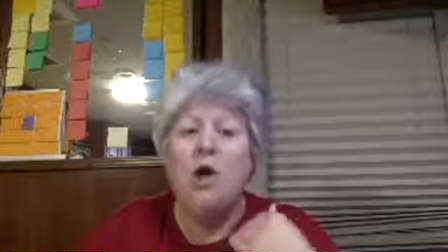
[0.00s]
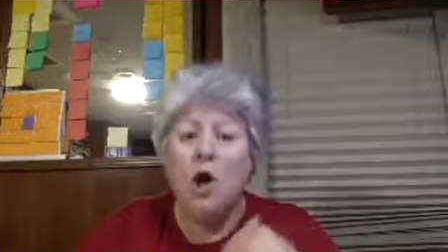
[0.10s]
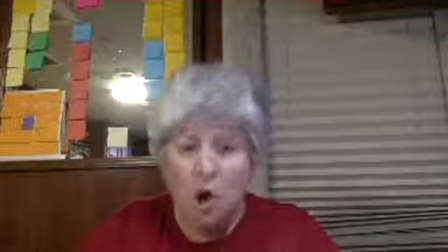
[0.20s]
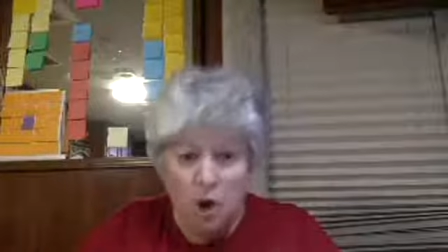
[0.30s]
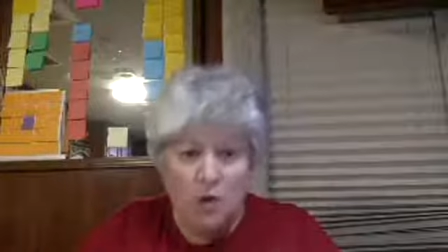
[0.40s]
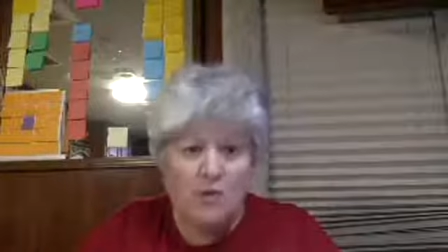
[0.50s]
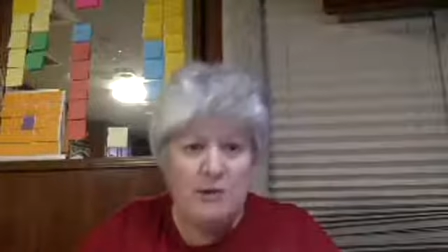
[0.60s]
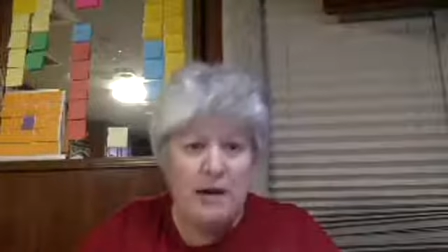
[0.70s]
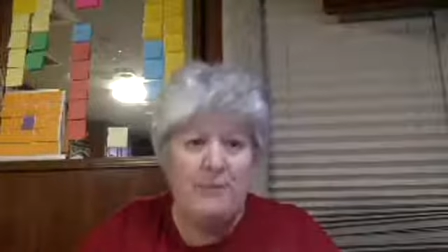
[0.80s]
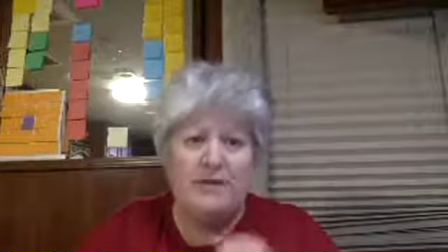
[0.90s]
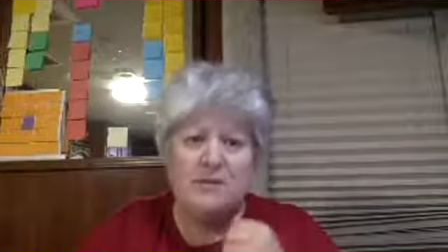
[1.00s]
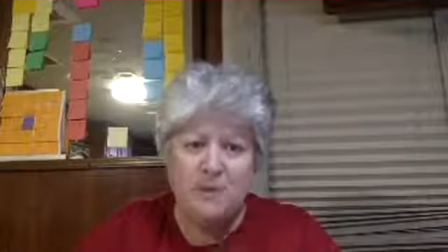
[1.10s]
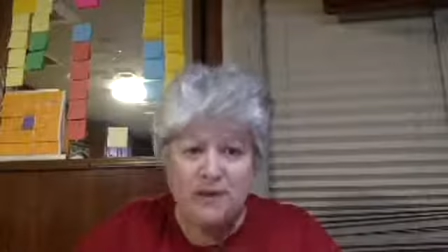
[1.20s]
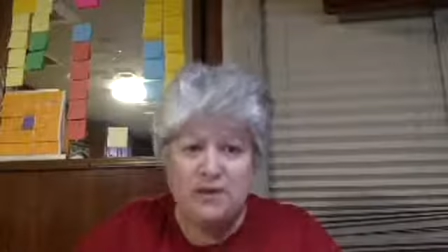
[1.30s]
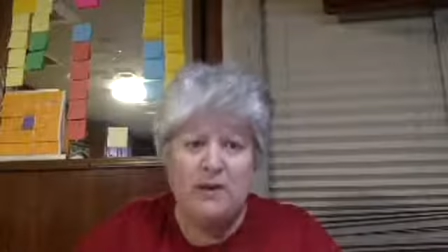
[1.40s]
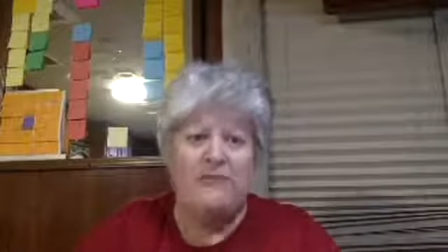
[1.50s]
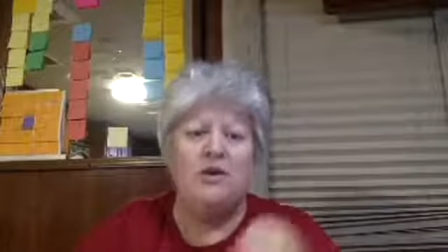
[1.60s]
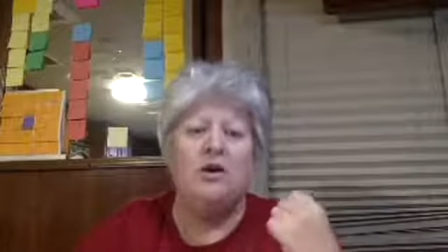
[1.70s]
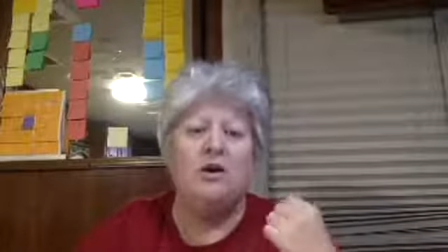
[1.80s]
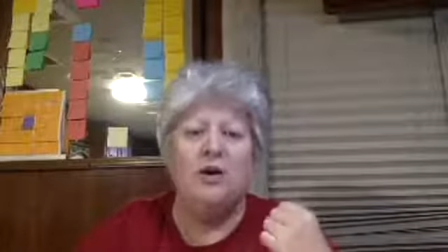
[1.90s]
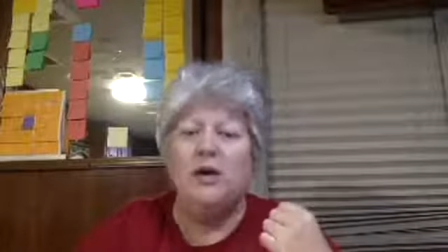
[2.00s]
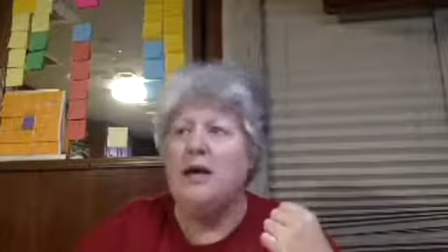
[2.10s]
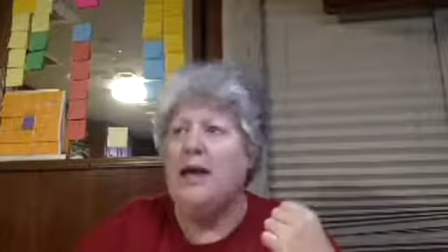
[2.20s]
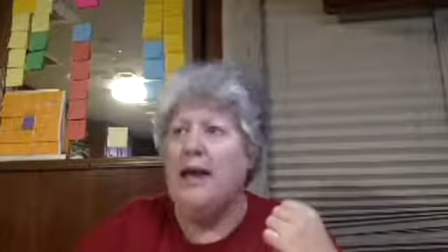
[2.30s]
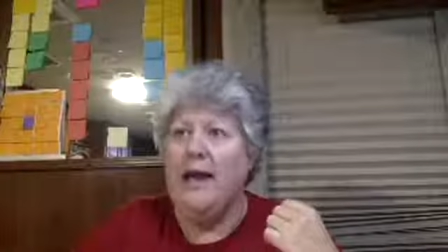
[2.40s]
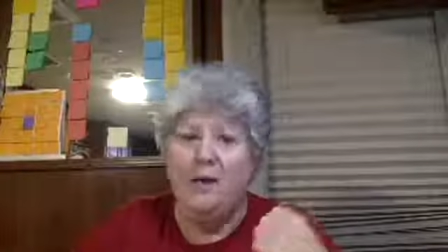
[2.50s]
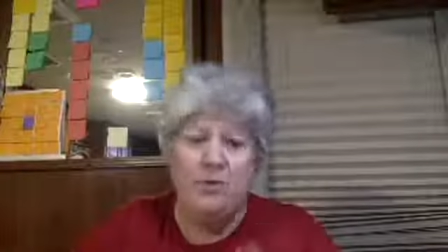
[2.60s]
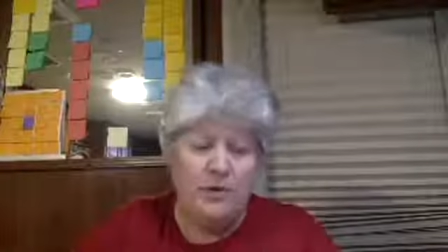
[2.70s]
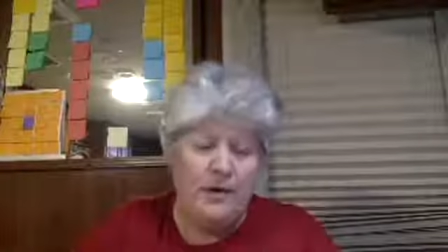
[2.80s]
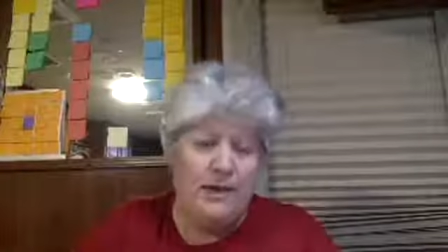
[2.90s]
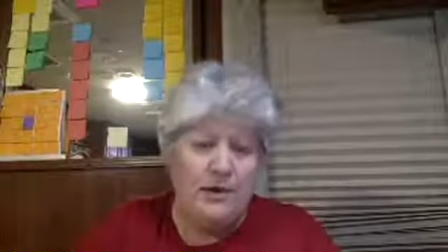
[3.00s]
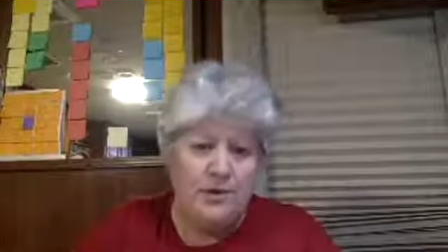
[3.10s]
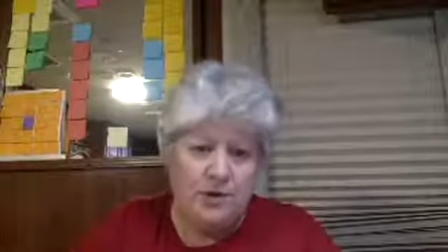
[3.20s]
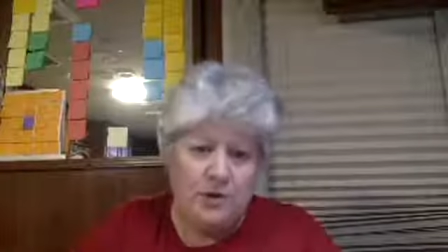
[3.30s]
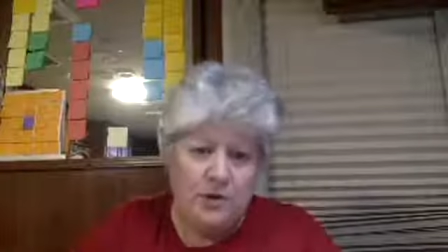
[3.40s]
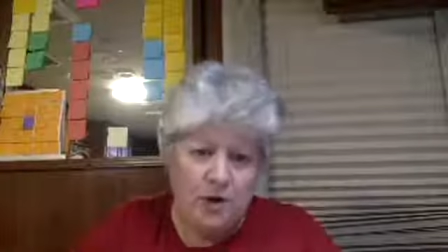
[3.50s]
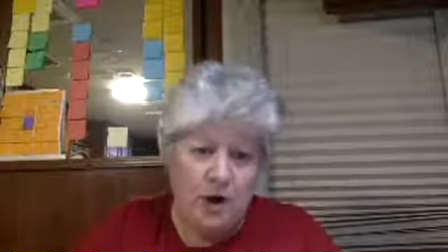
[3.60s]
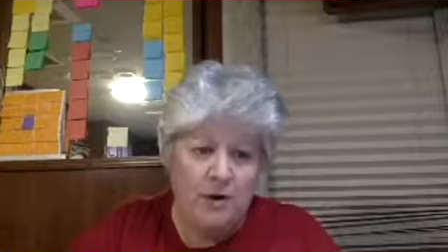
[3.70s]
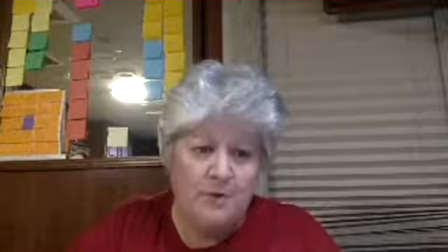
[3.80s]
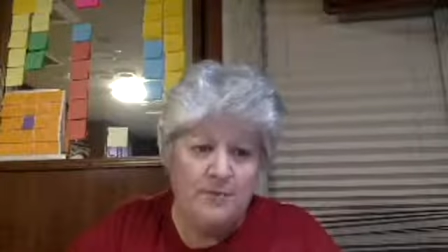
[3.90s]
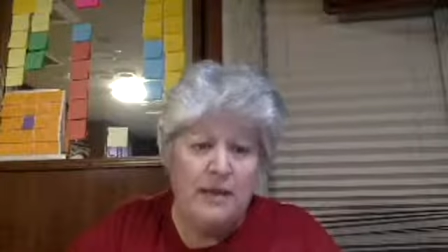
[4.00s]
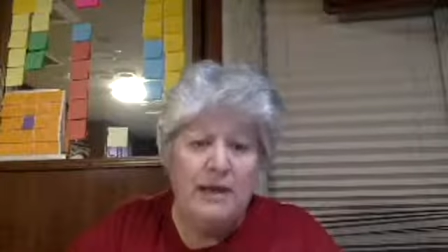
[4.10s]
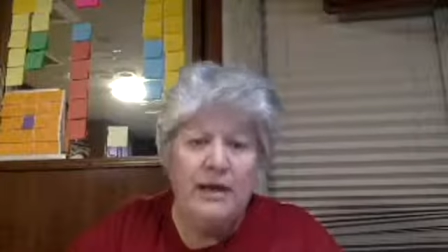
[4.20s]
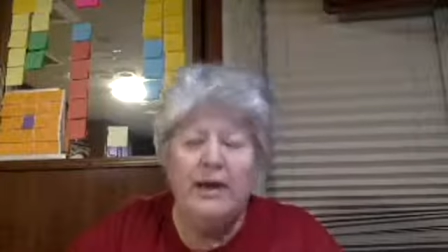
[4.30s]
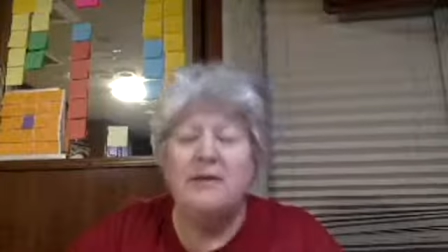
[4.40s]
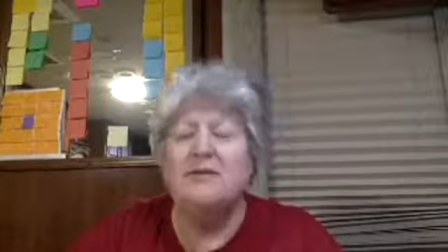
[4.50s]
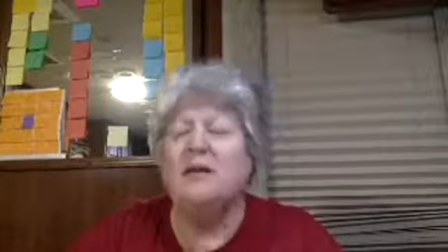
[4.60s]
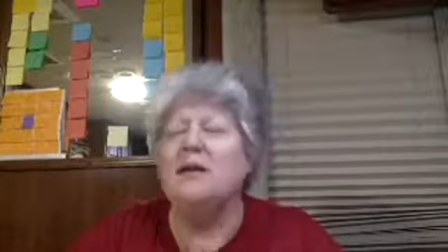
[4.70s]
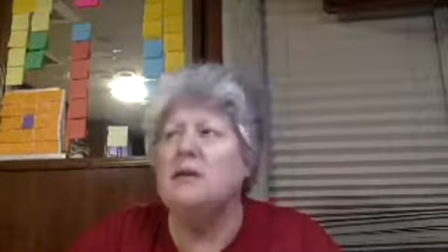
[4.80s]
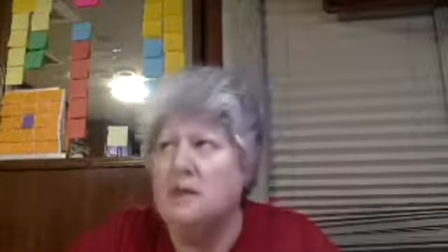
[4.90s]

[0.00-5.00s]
call them up, explain that you have a dog, and will they allow the dog in the car? And I was like,